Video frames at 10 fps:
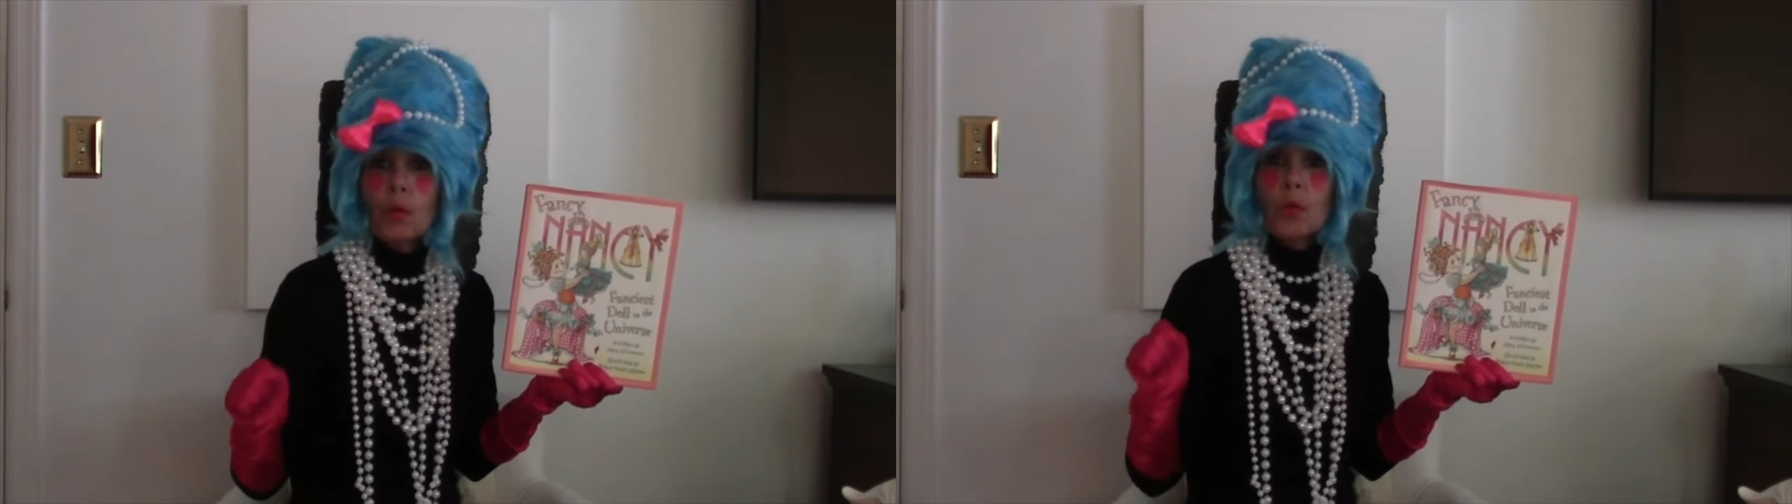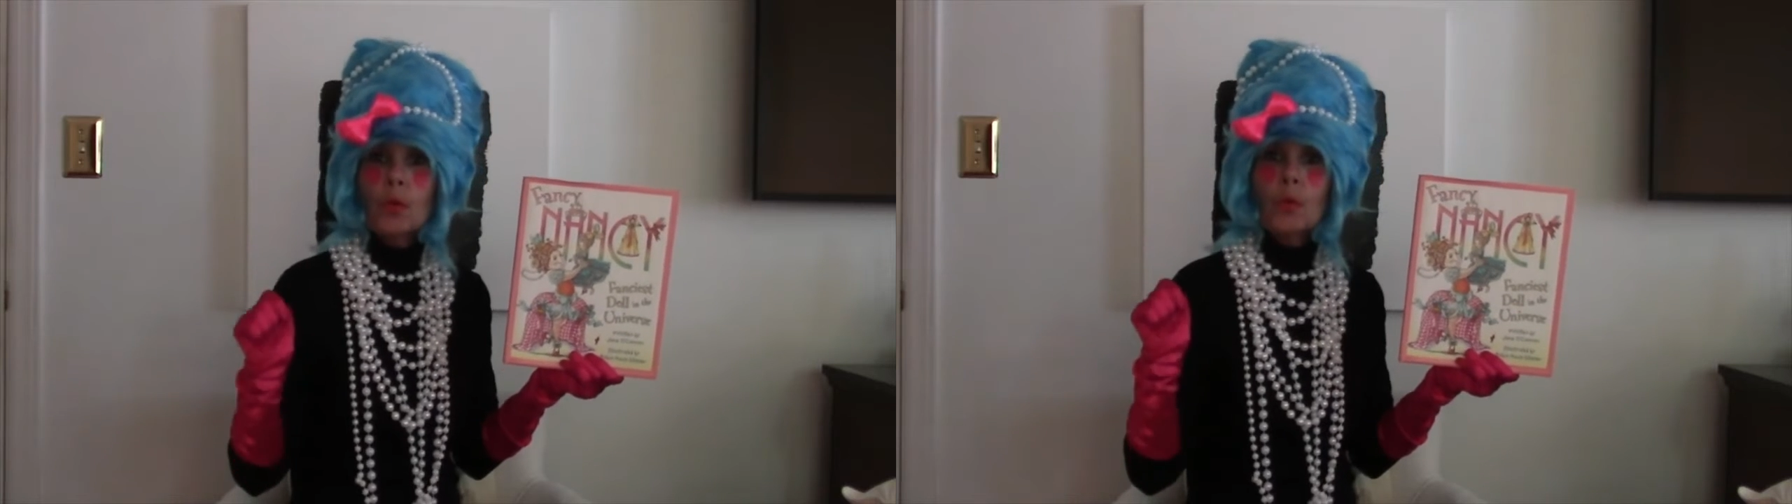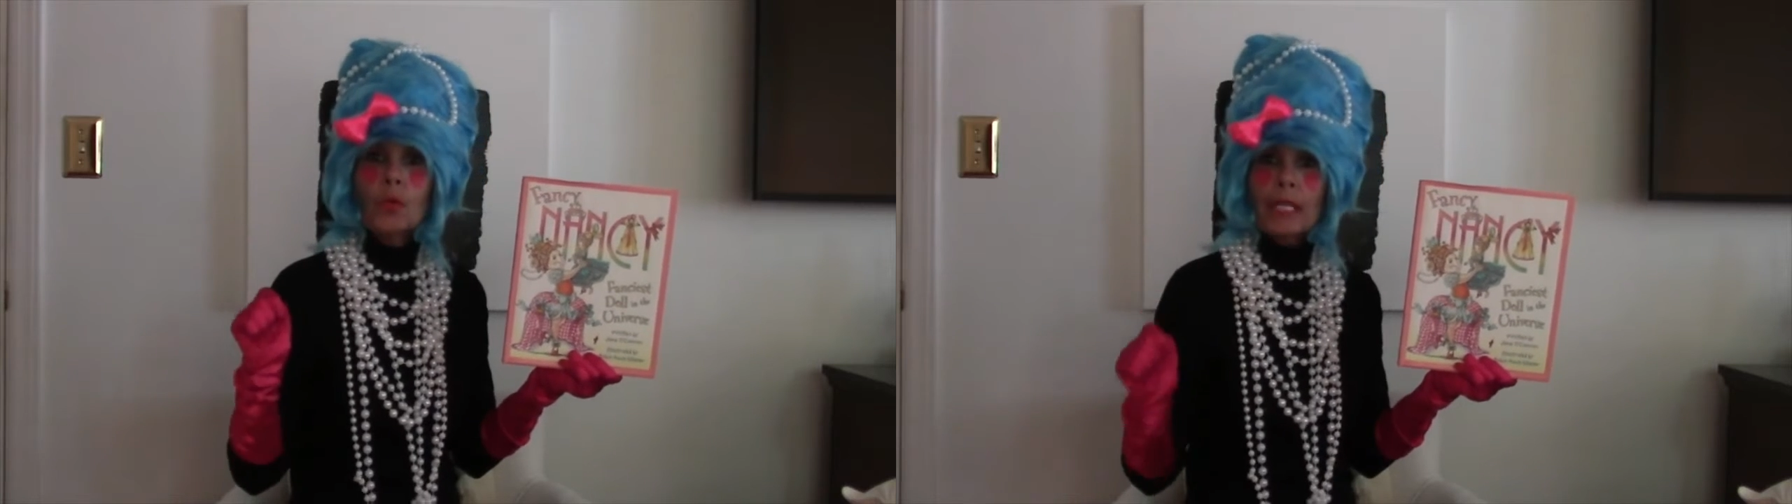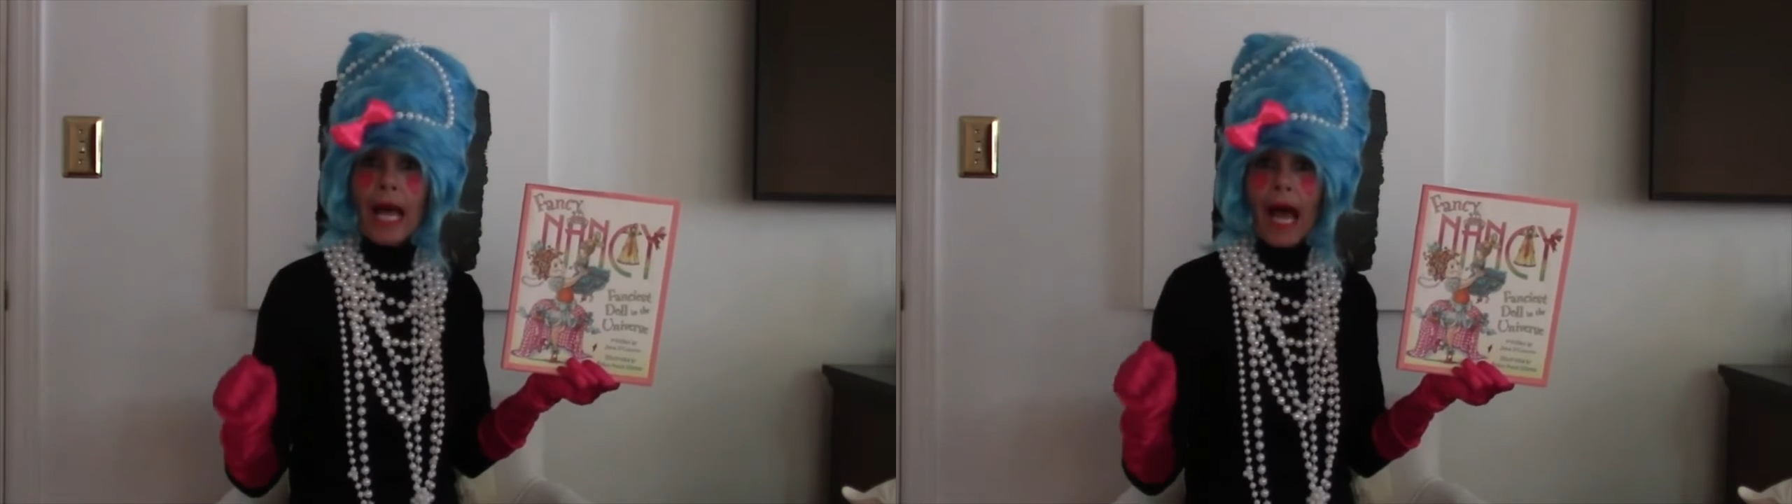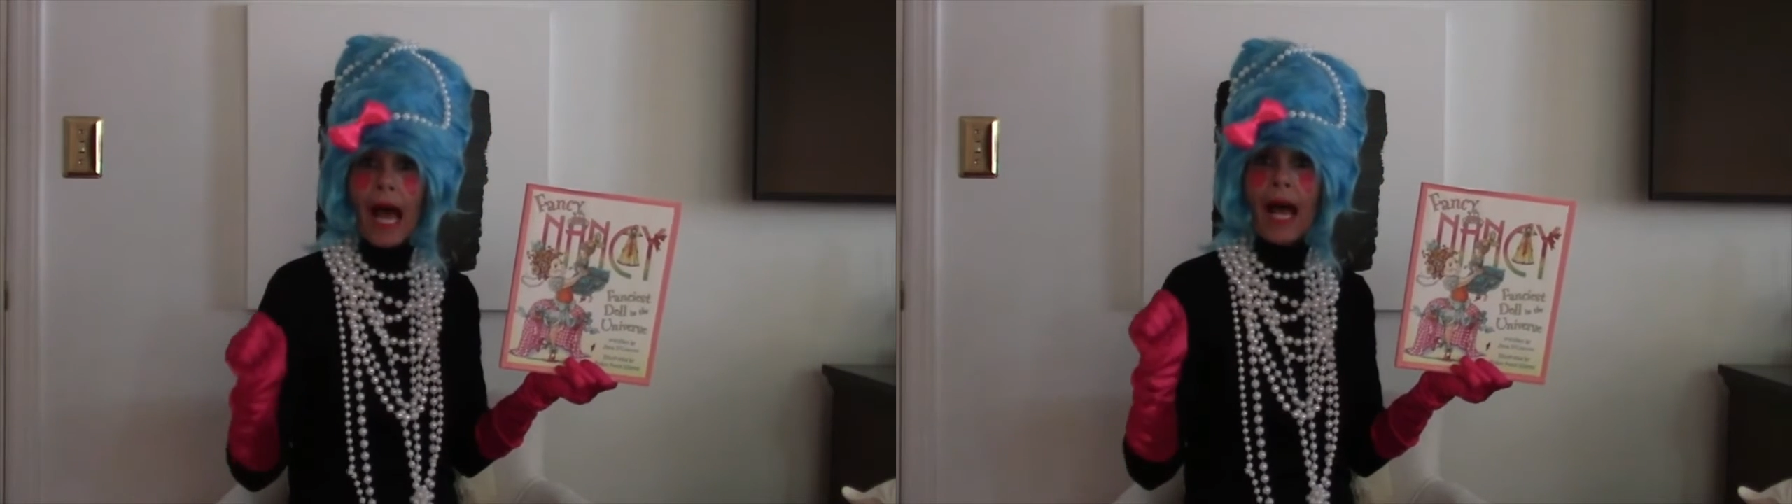ooh
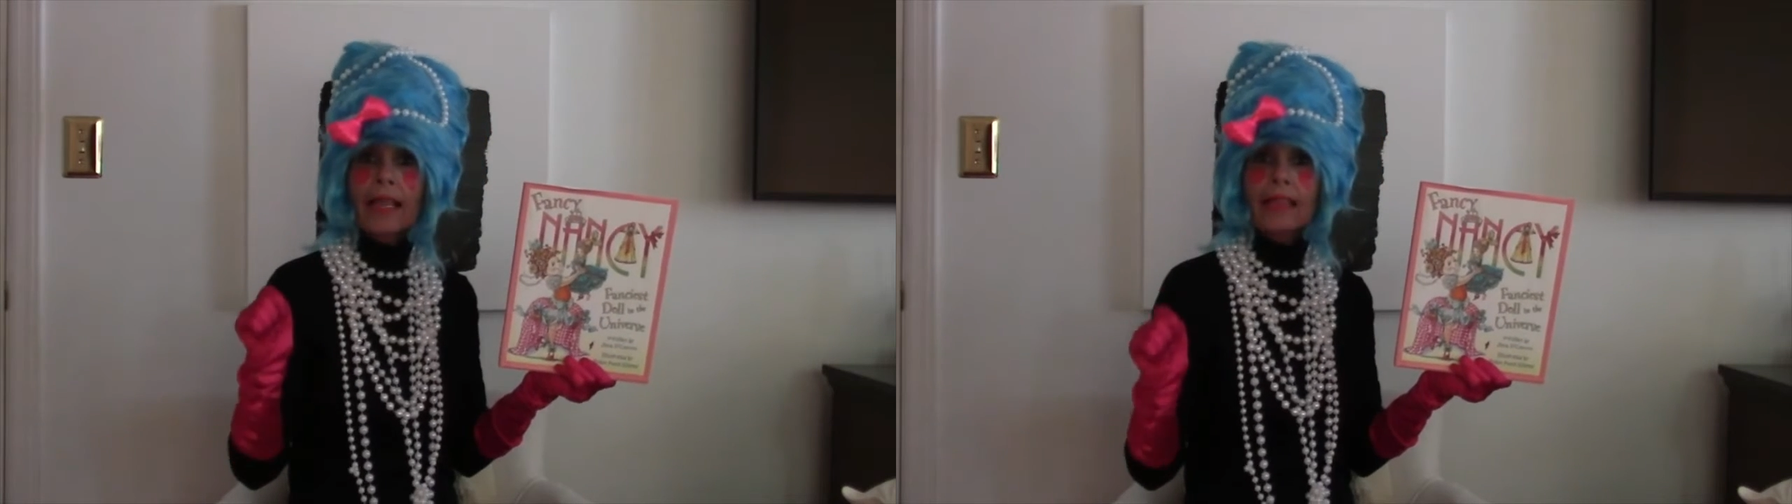la